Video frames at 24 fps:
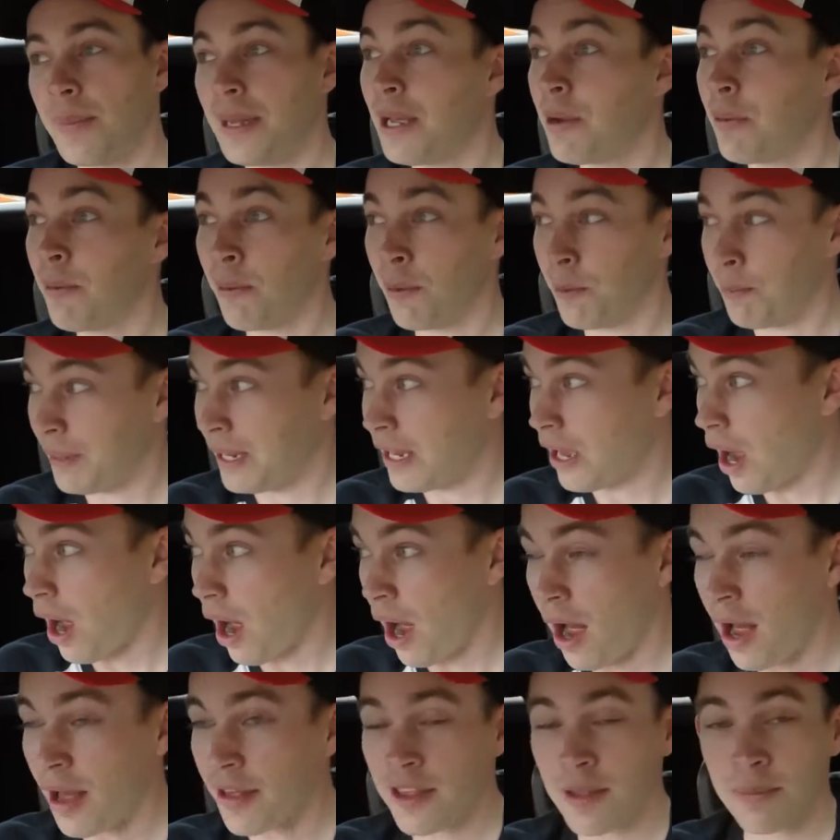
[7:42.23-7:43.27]
It would be
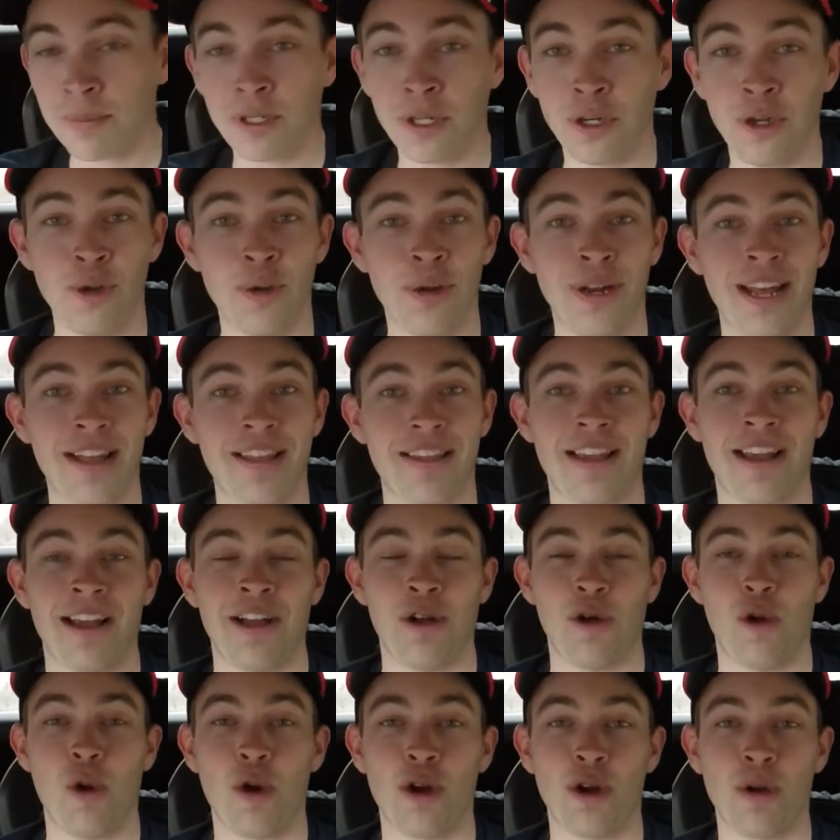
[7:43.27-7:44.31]
awesome to do an
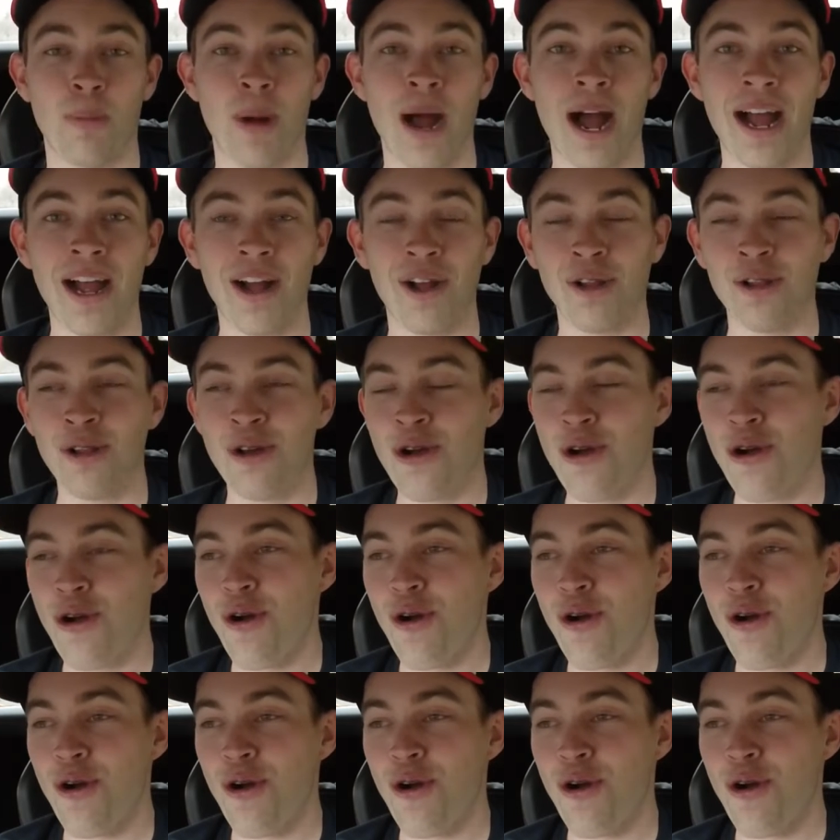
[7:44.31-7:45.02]
8-second quarter mile,